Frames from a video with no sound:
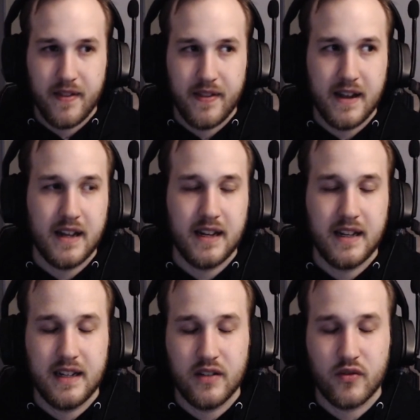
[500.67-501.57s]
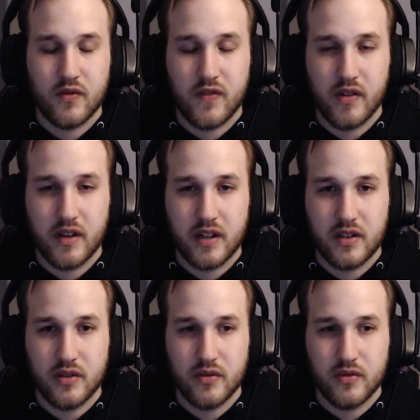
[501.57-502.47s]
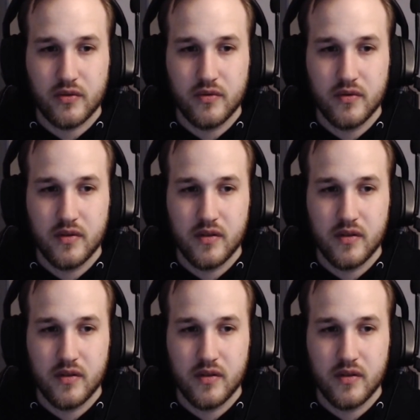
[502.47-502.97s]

that is referring to